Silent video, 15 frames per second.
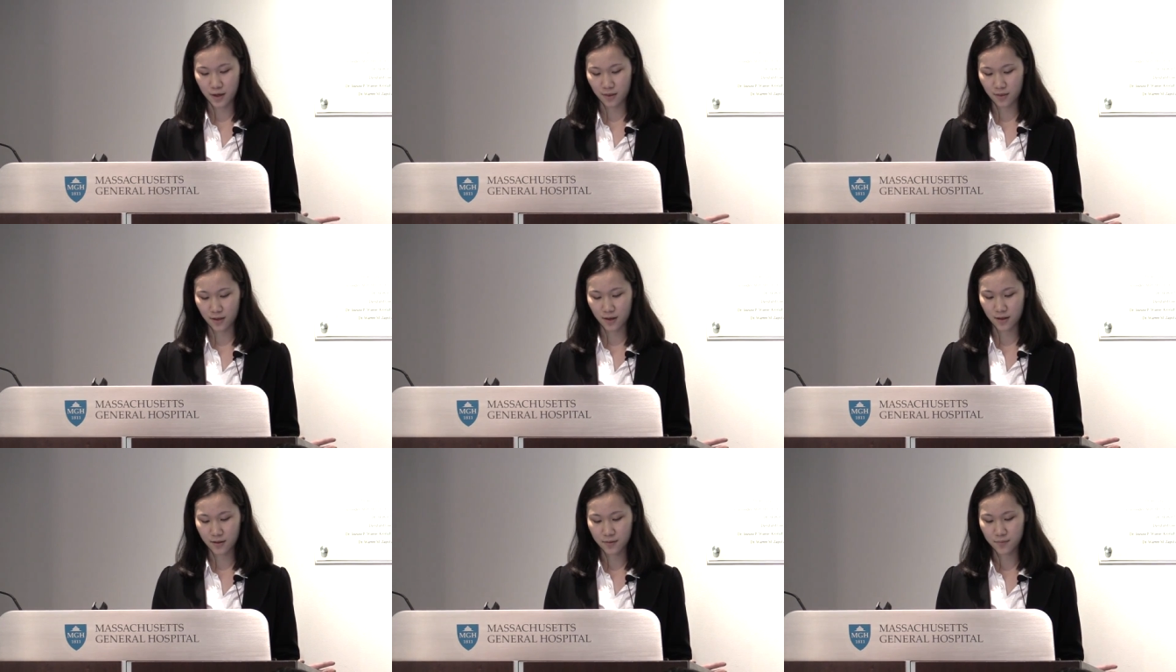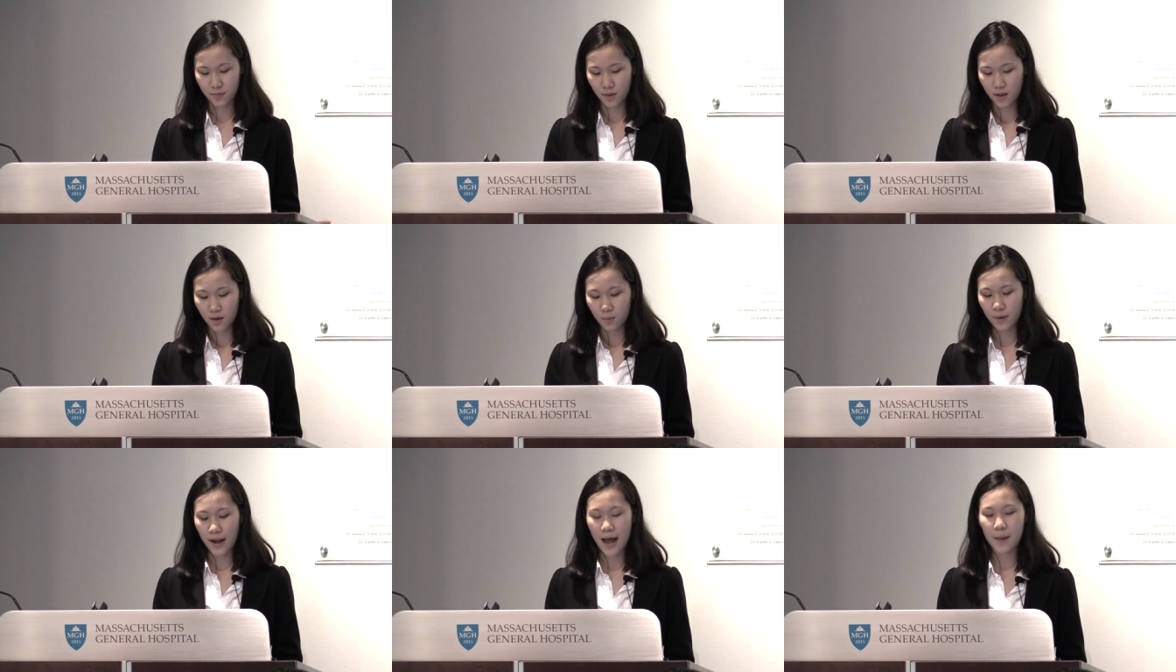might think.
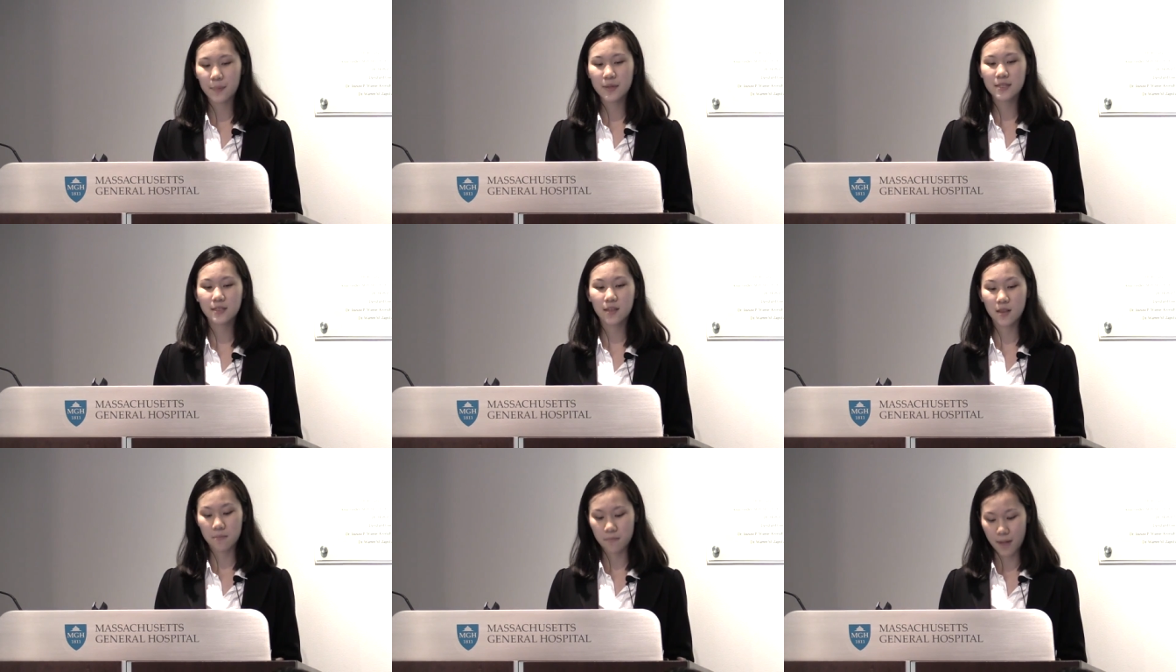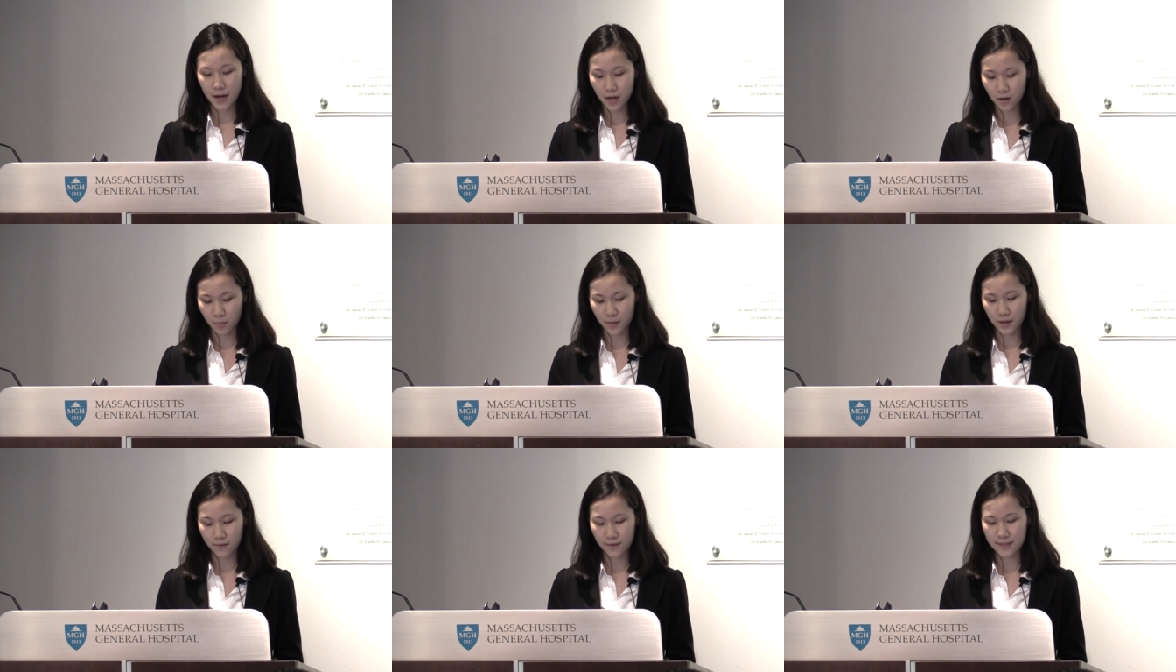What happens in the
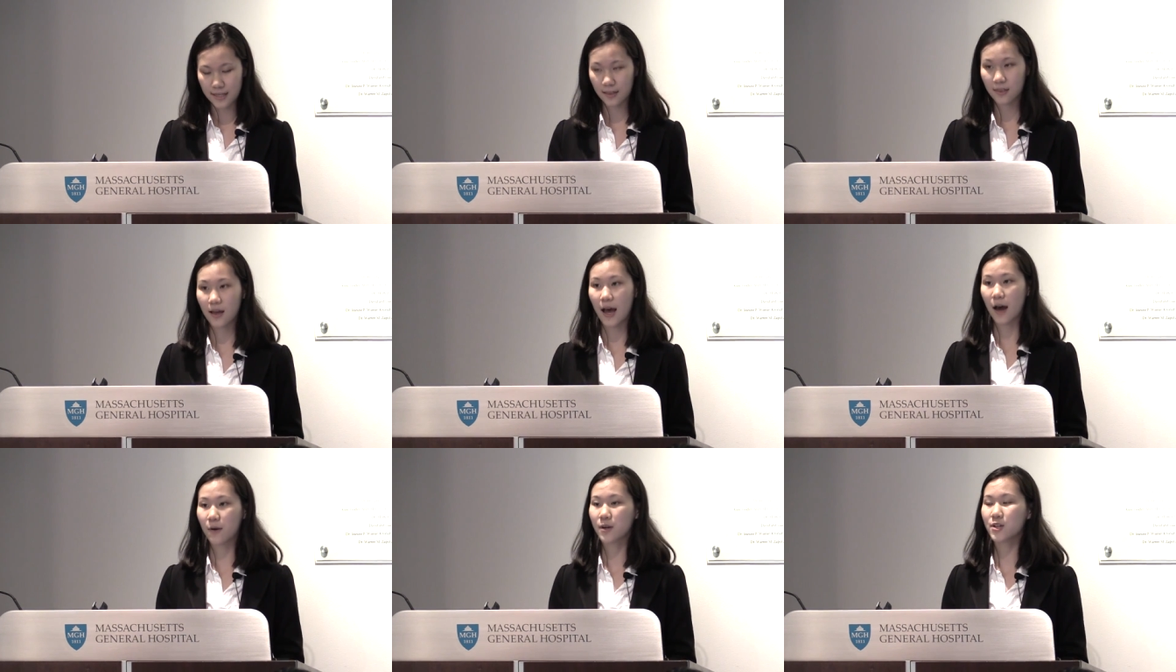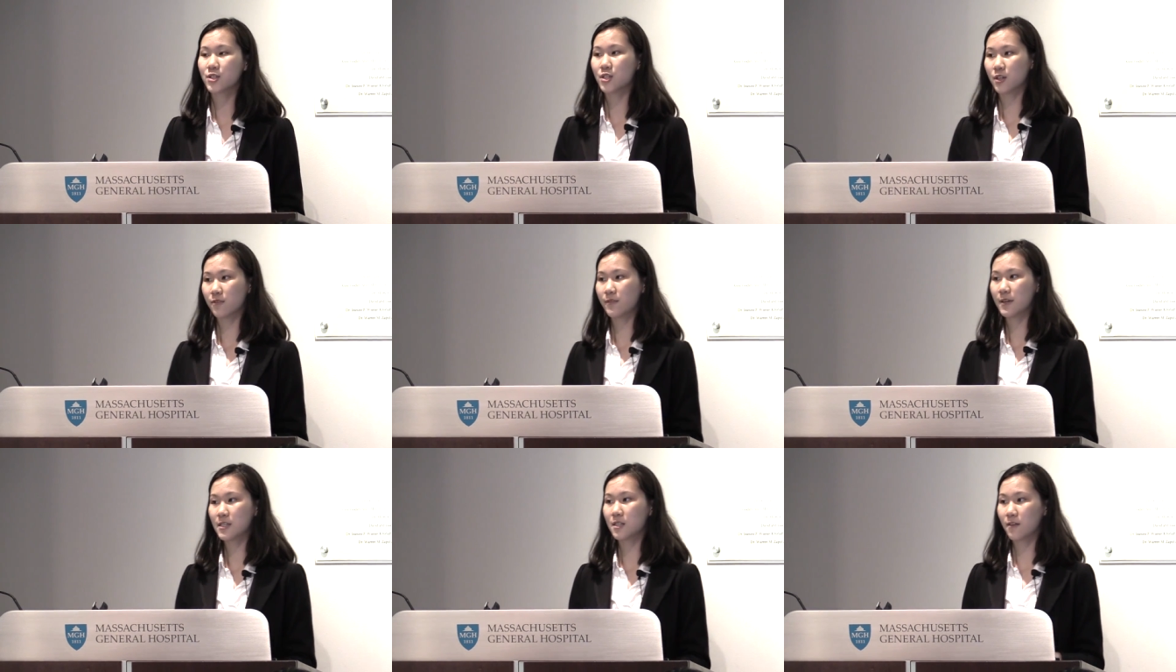microwave is that the outer
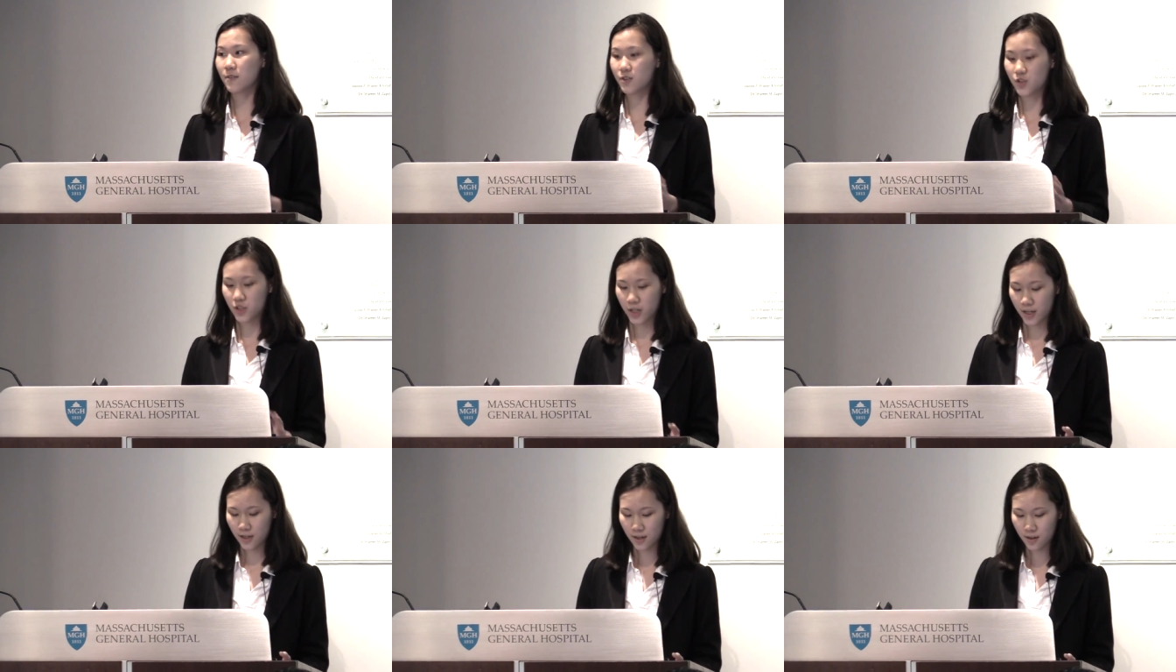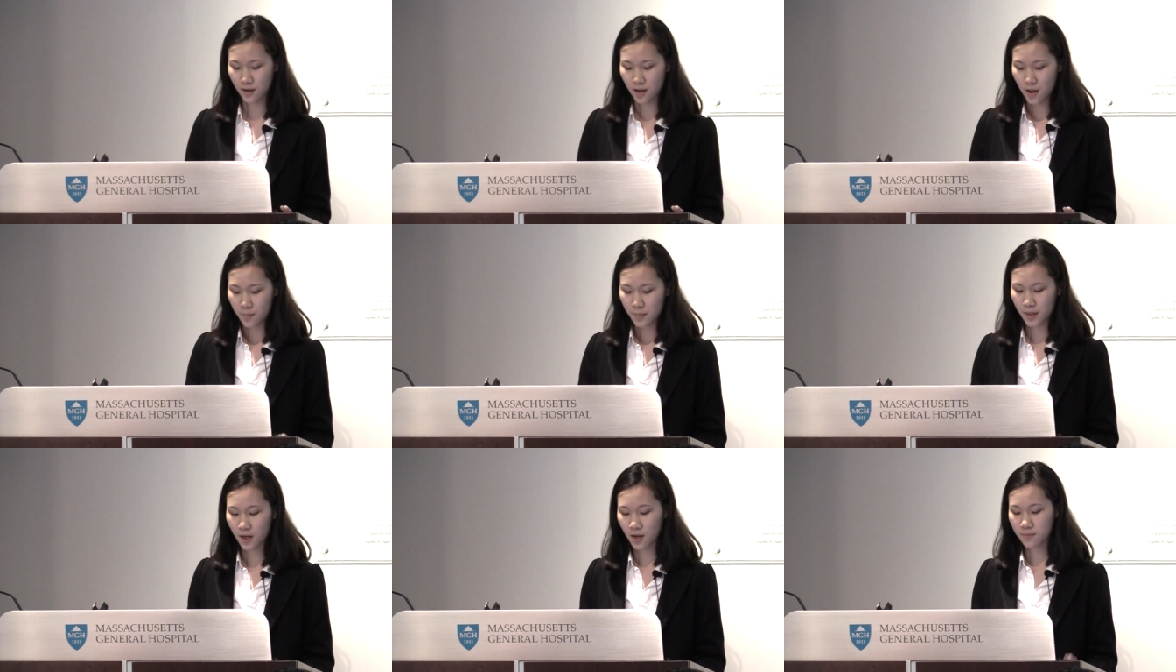surface of the chicken
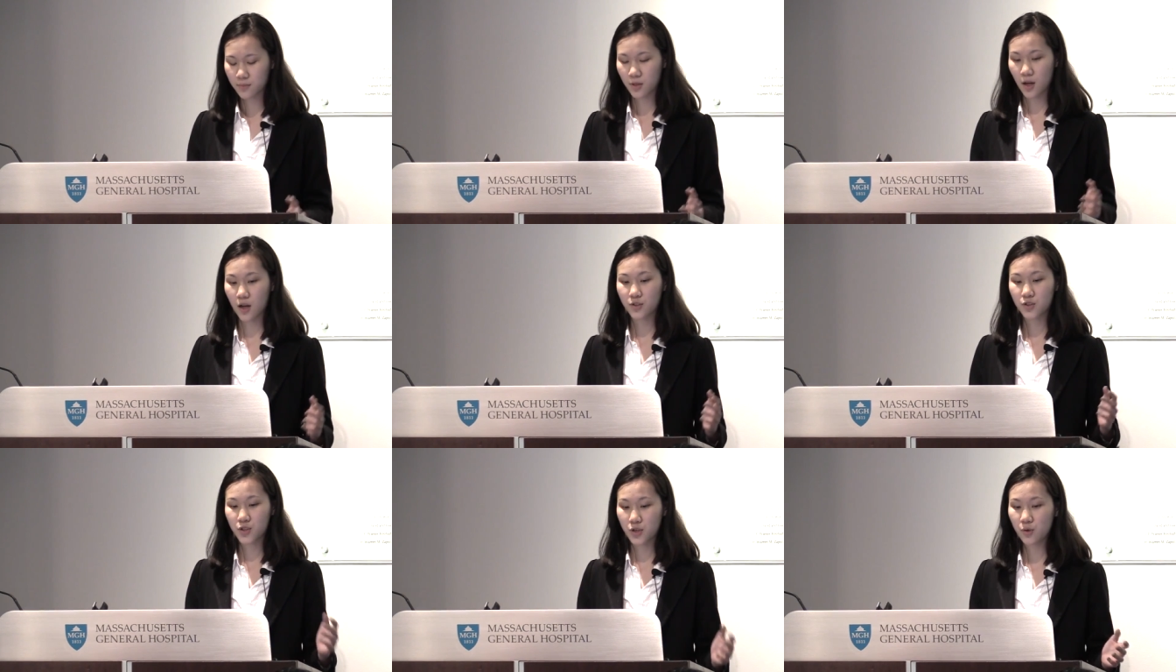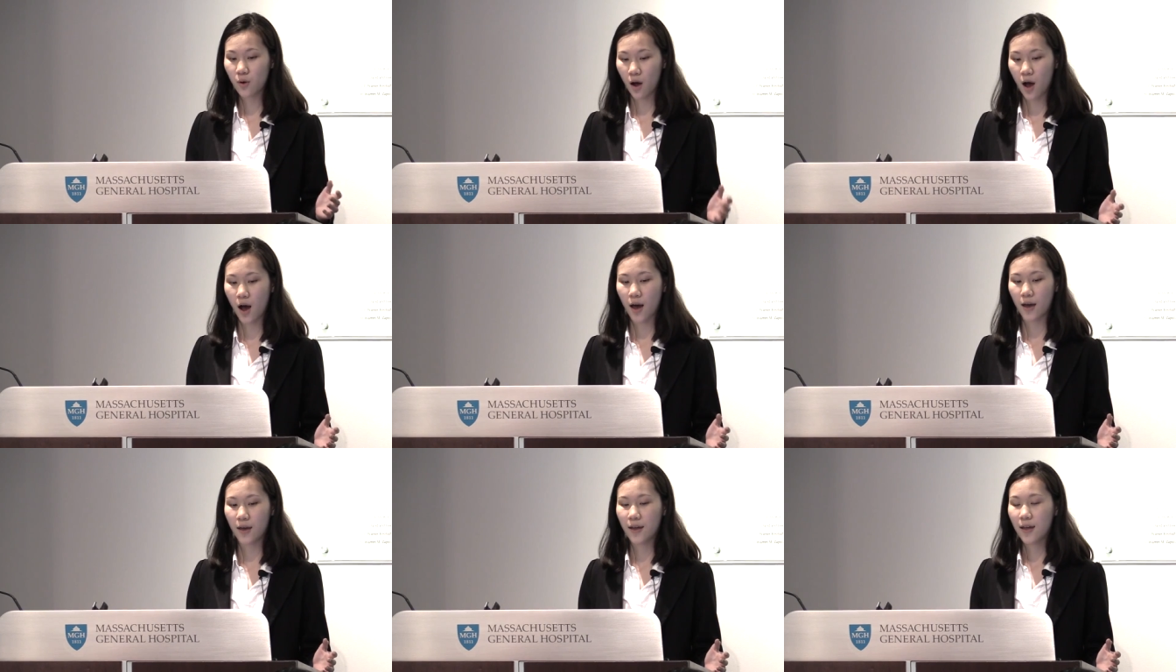becomes too
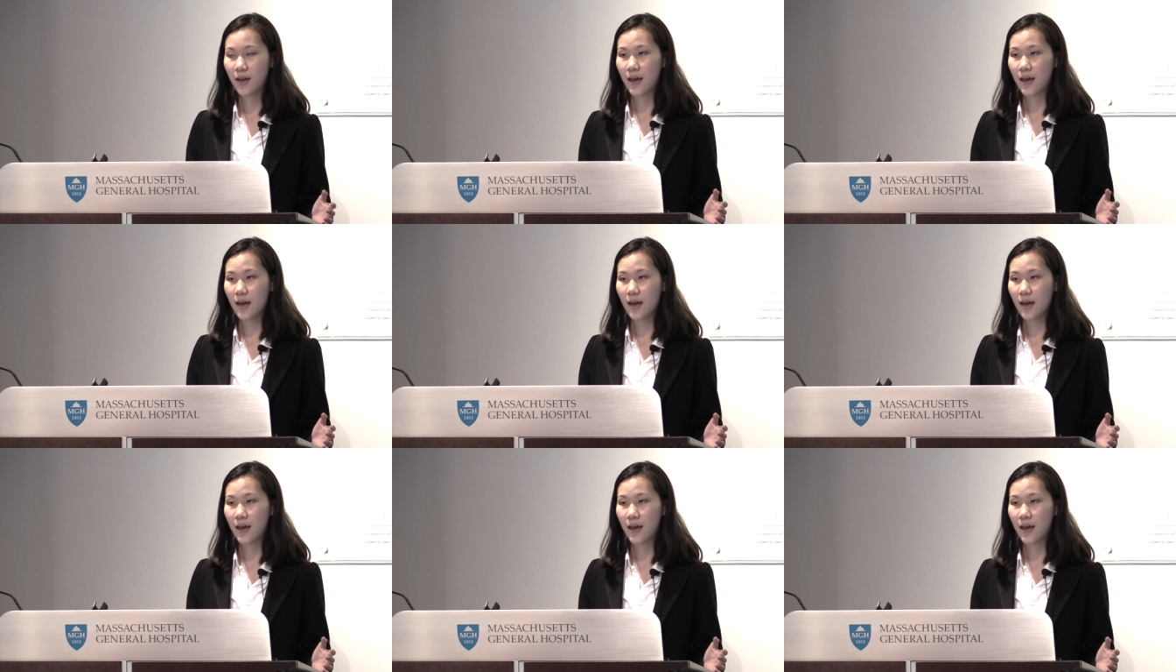hot,